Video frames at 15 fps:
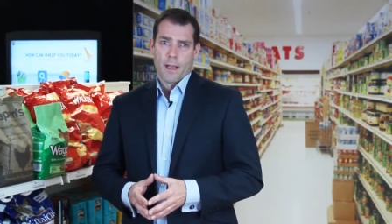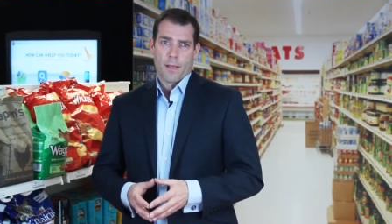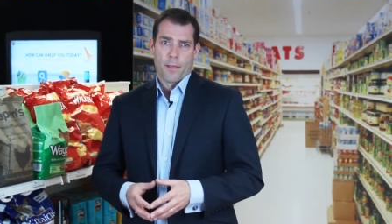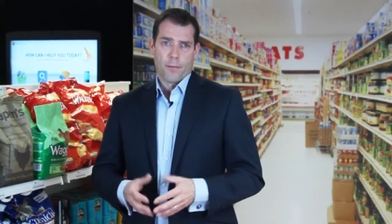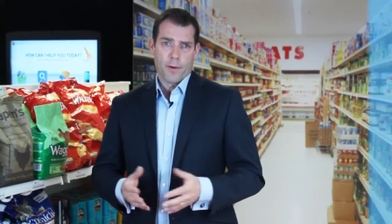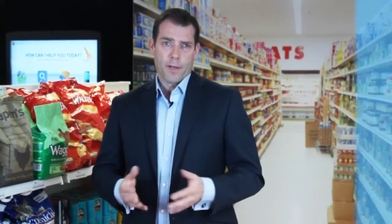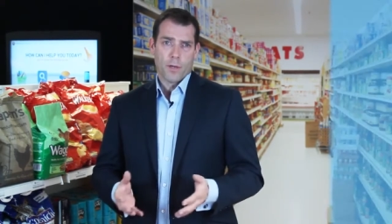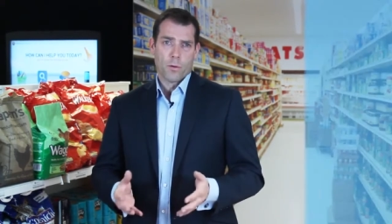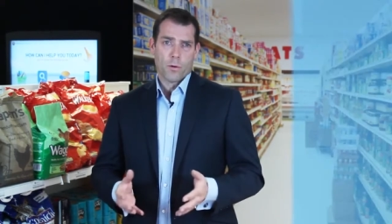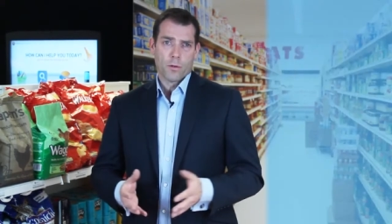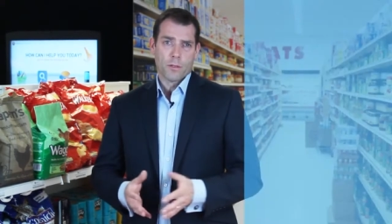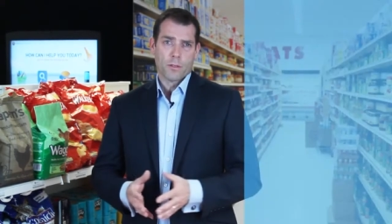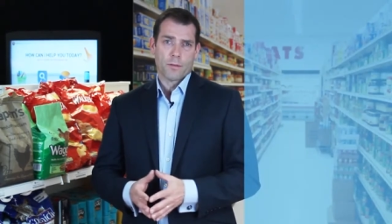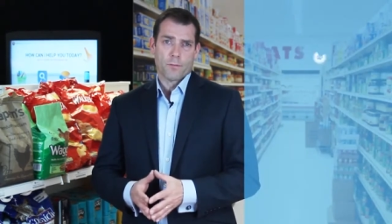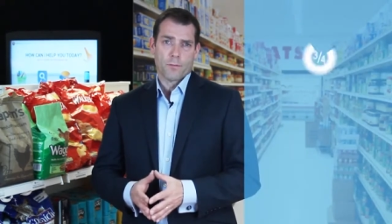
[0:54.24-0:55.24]
and
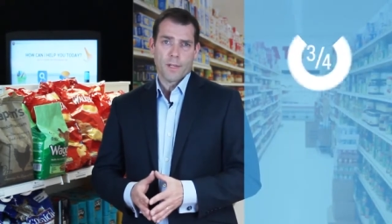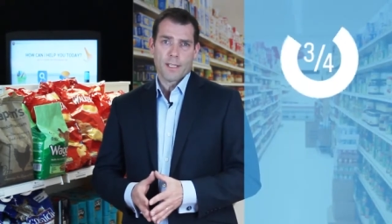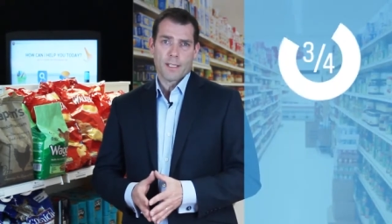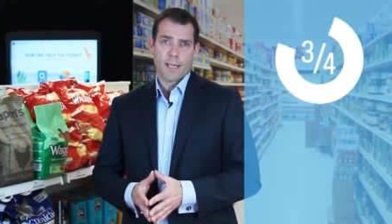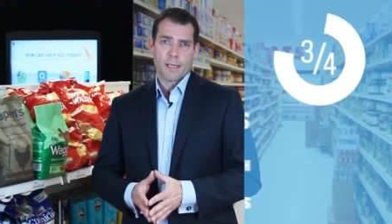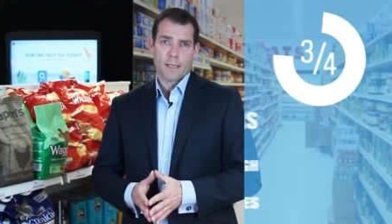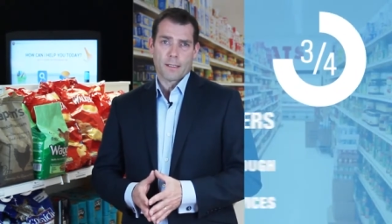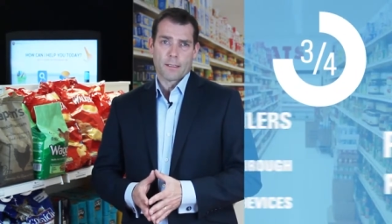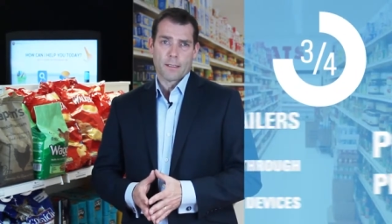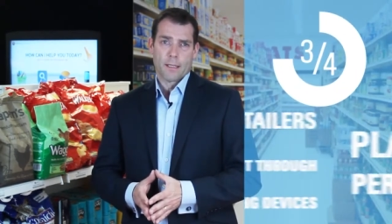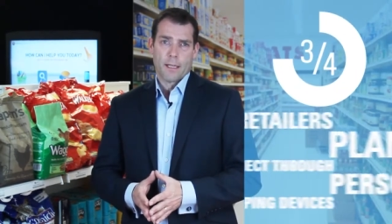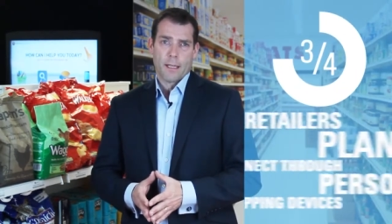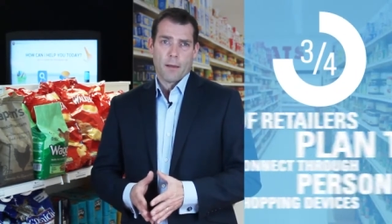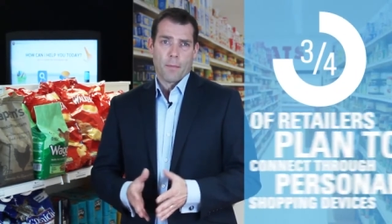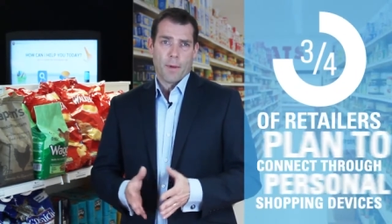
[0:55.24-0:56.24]
3/4 of retailers
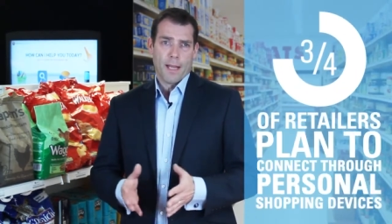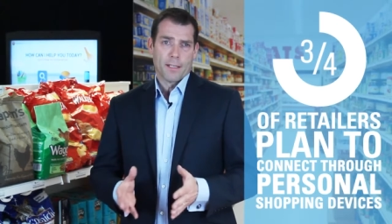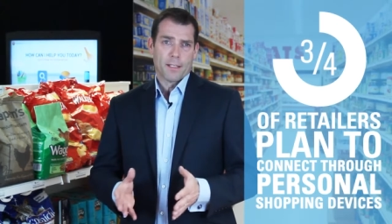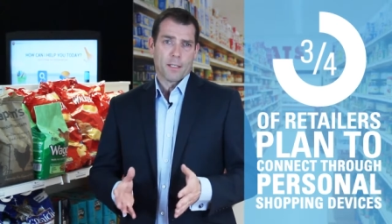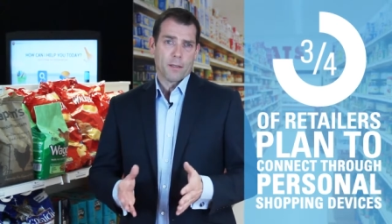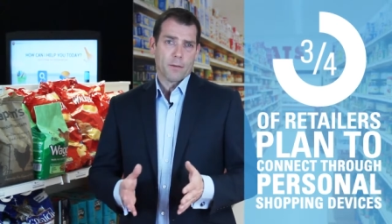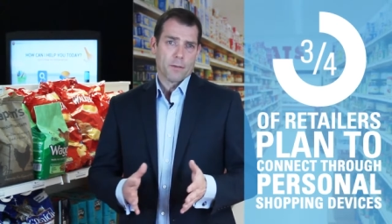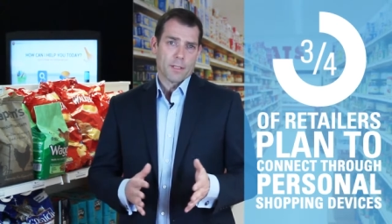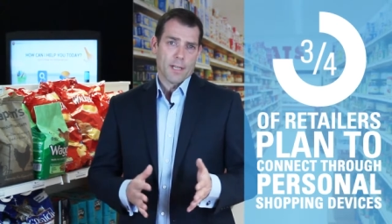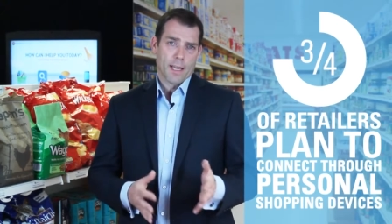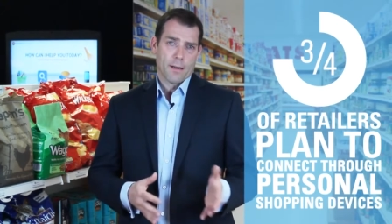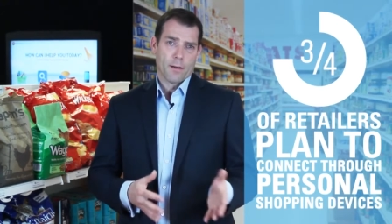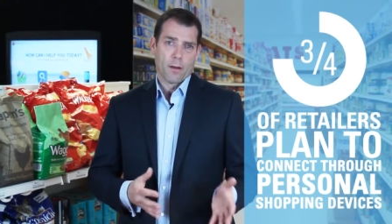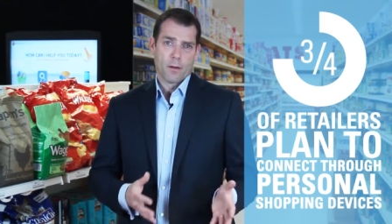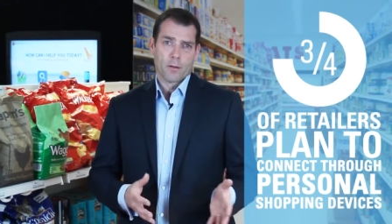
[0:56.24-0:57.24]
plan to use
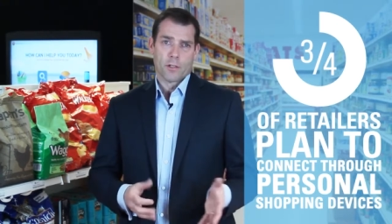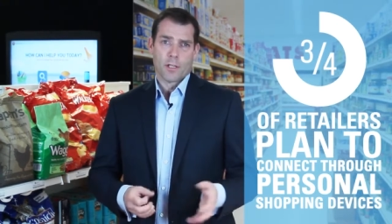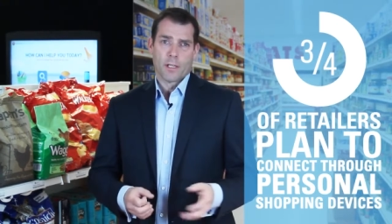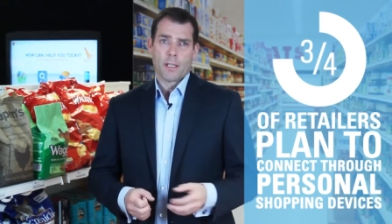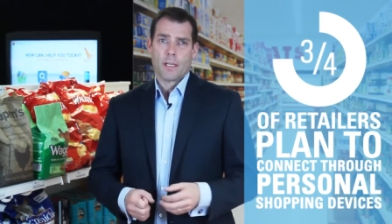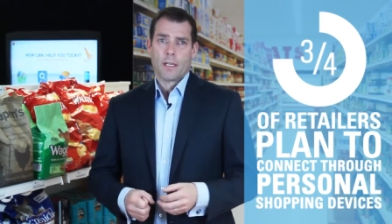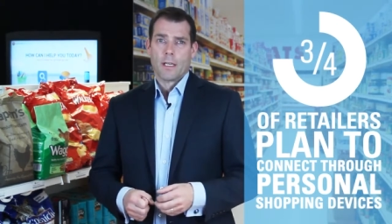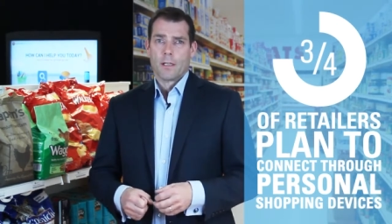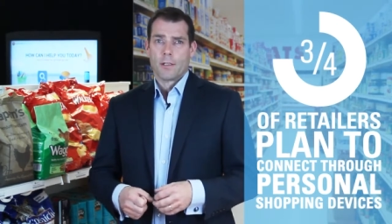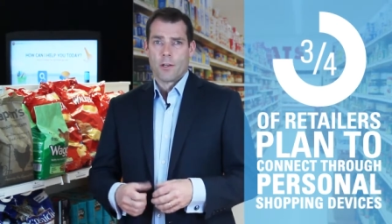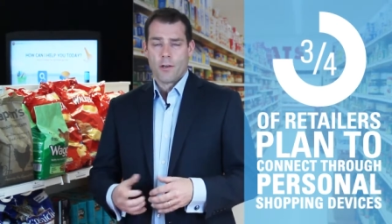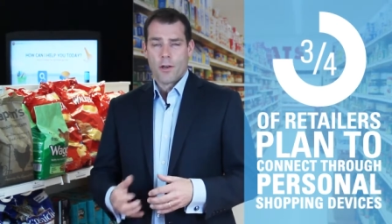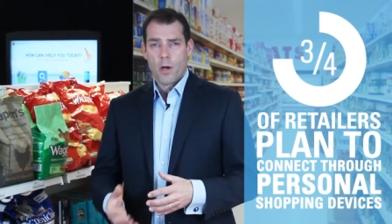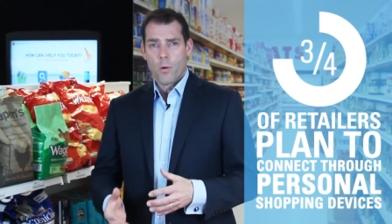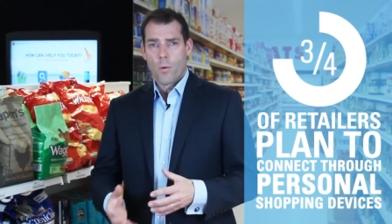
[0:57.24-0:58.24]
technology to
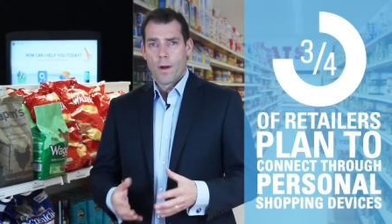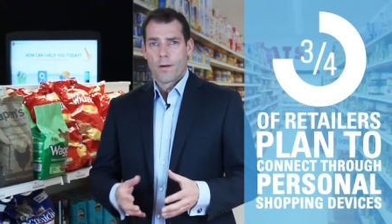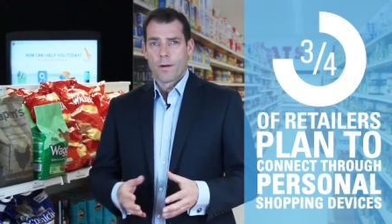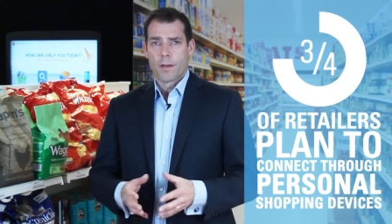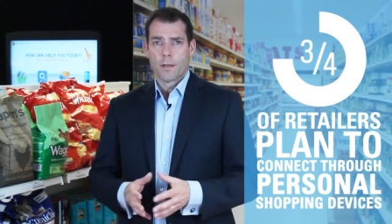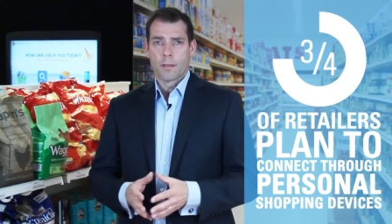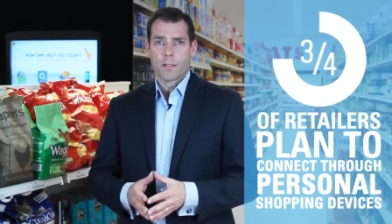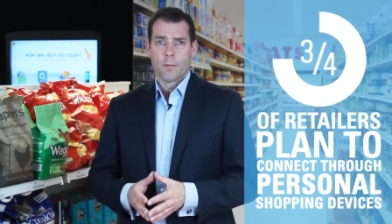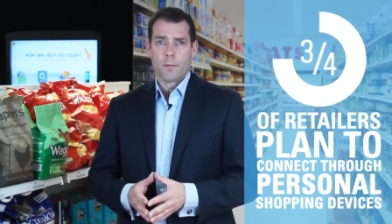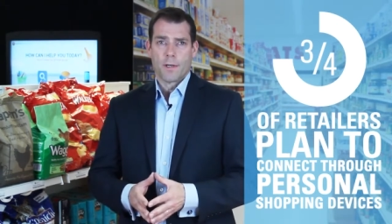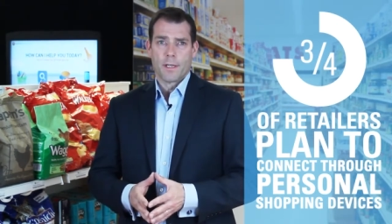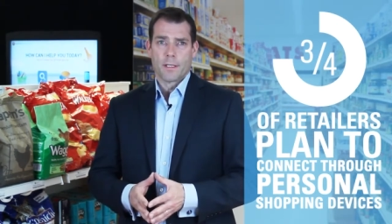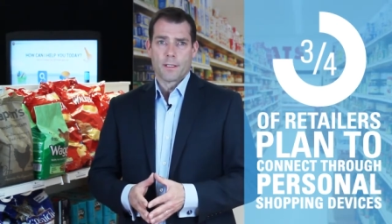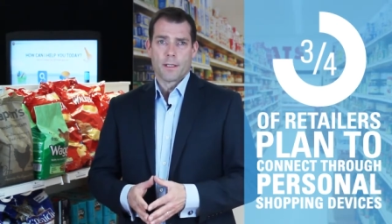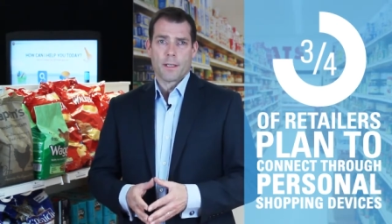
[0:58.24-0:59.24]
know where a customer
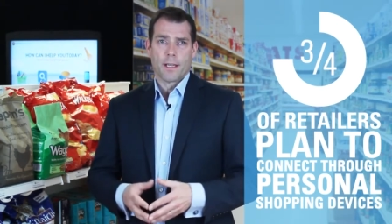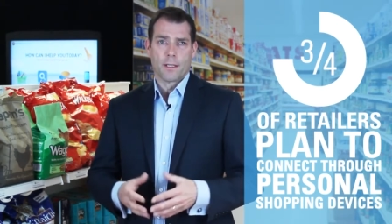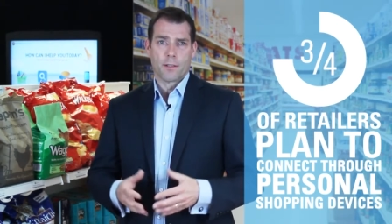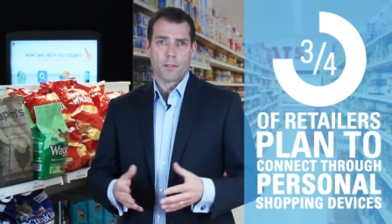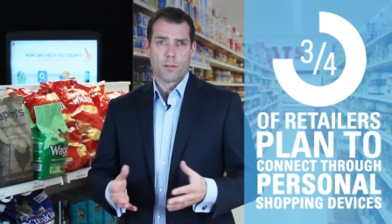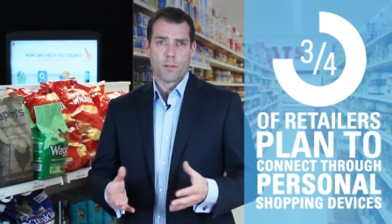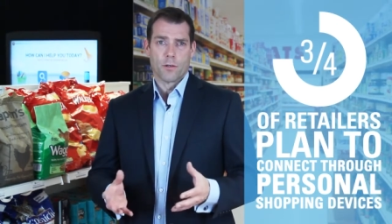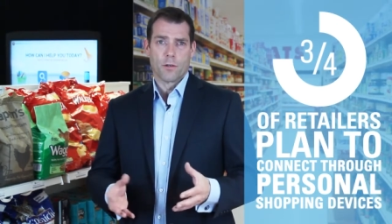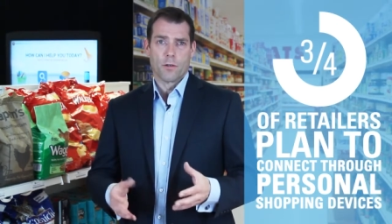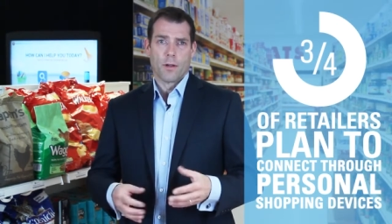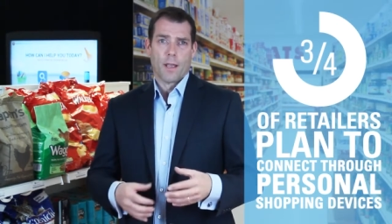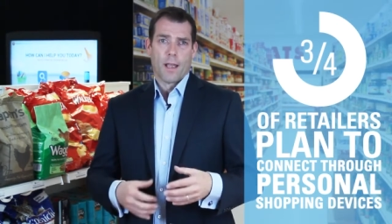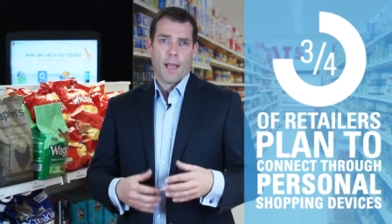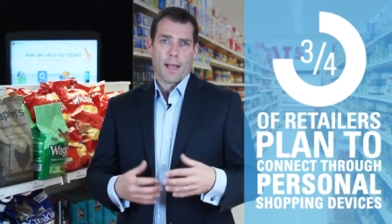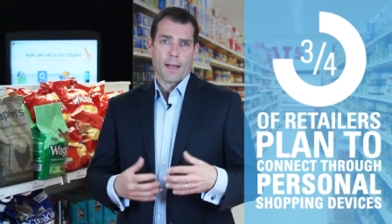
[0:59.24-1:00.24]
is in store
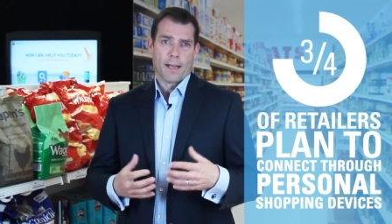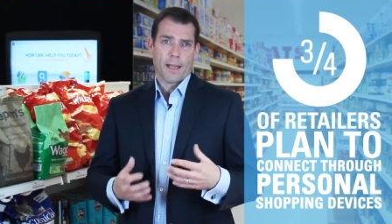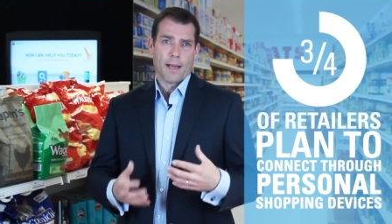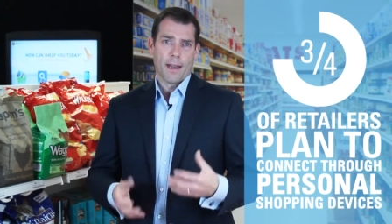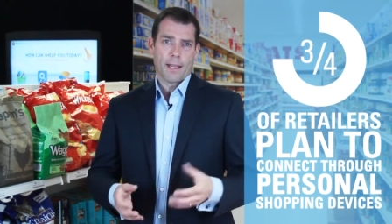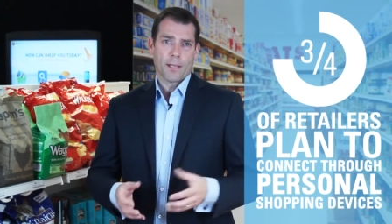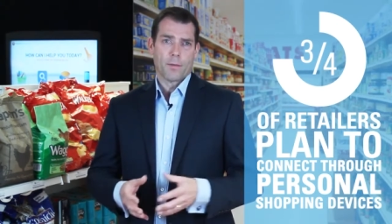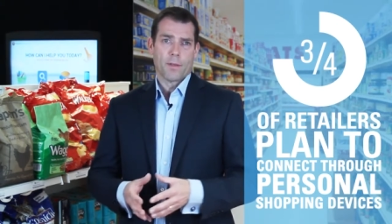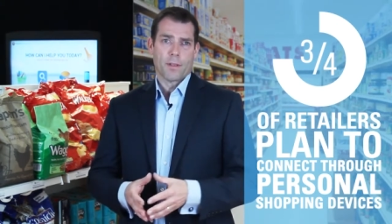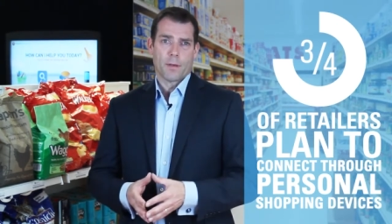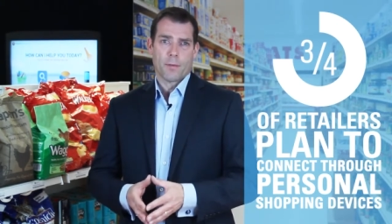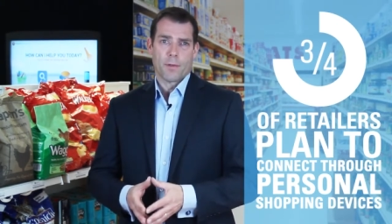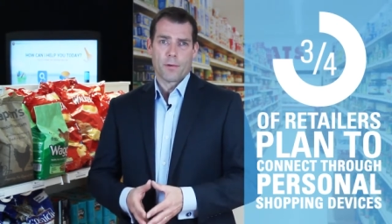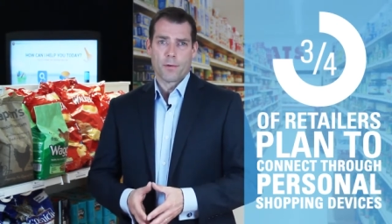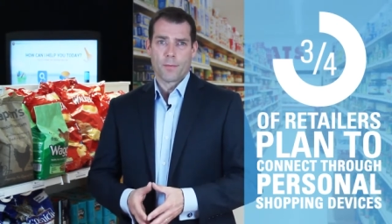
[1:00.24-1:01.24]
and connect with
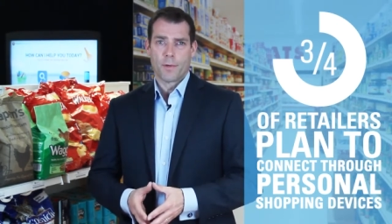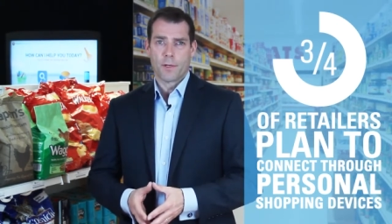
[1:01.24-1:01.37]
them through